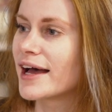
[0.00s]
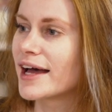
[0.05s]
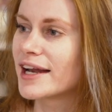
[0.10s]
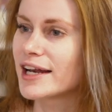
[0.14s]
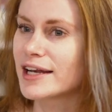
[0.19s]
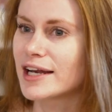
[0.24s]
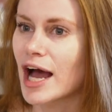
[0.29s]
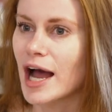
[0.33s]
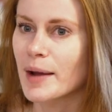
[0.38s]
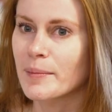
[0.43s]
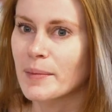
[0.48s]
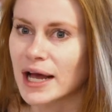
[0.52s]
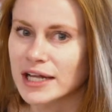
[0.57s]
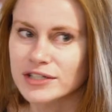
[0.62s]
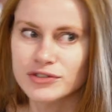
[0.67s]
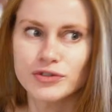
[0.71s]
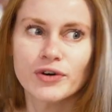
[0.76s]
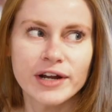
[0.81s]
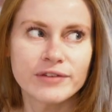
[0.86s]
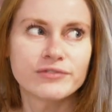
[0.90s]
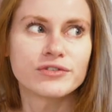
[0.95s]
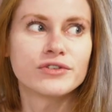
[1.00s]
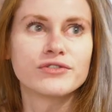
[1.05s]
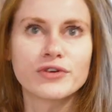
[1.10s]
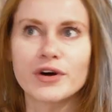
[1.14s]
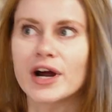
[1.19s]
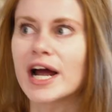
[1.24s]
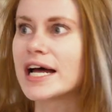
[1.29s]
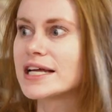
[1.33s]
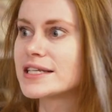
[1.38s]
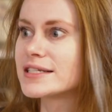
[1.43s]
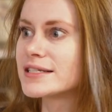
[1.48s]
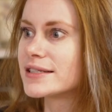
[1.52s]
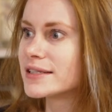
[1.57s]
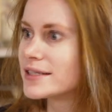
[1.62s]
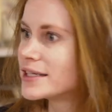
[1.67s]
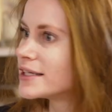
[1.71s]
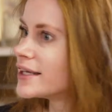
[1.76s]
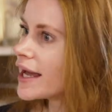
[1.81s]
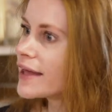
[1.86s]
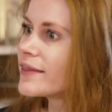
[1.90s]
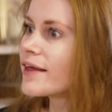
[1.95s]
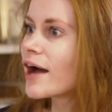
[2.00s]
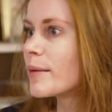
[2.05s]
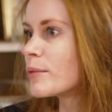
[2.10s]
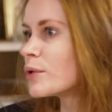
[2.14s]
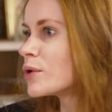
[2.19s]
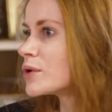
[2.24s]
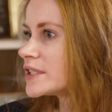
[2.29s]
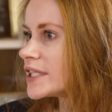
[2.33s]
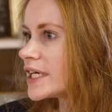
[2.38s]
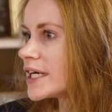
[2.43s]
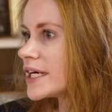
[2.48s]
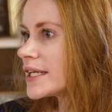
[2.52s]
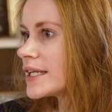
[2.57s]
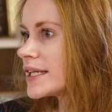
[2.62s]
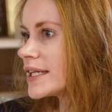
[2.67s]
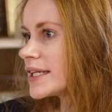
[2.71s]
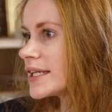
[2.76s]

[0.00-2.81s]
and I'm as grateful for it as the day that I bought it.